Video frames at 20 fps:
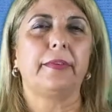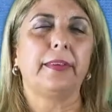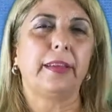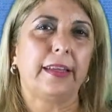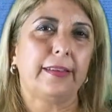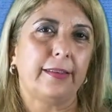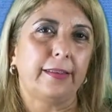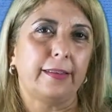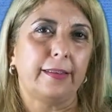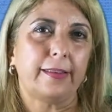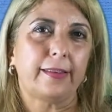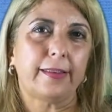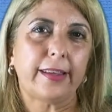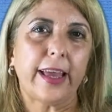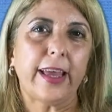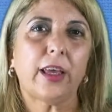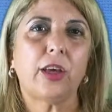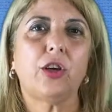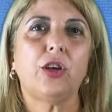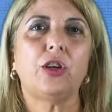This is the
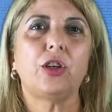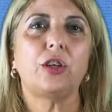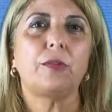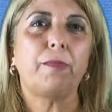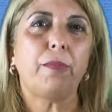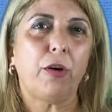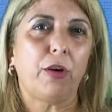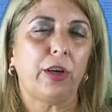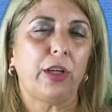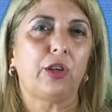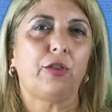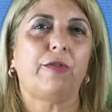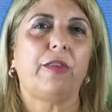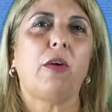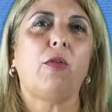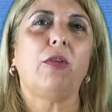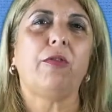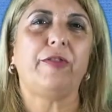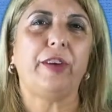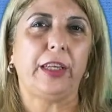second point of
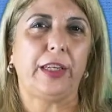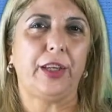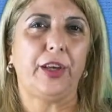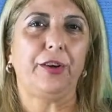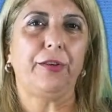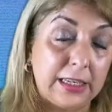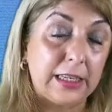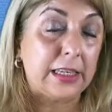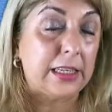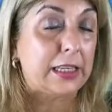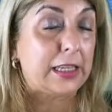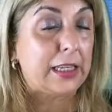our video.